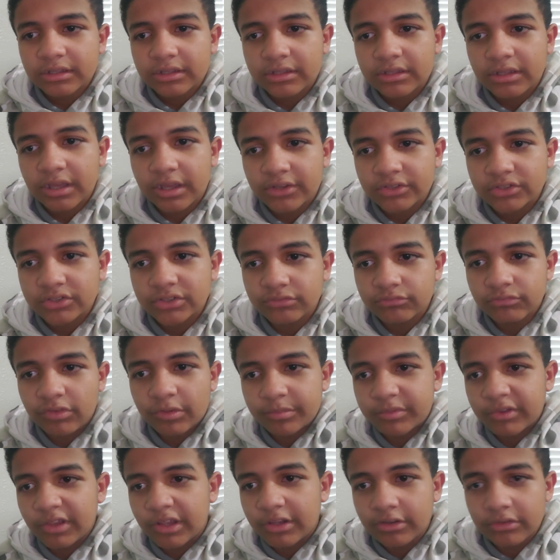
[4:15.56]
yeah, she
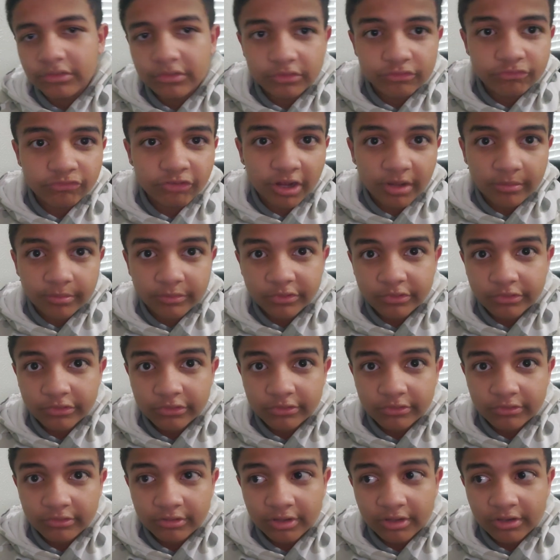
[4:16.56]
rips out of the
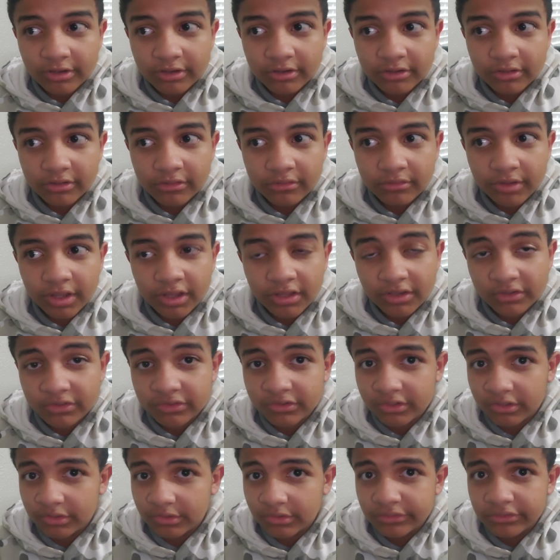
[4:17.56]
straps and I guess
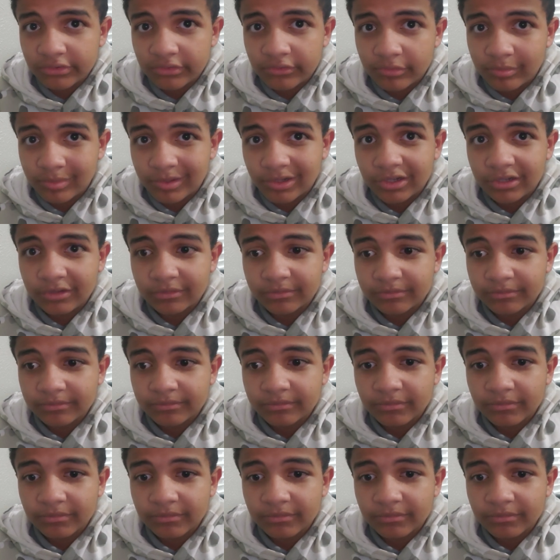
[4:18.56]
kills everybody.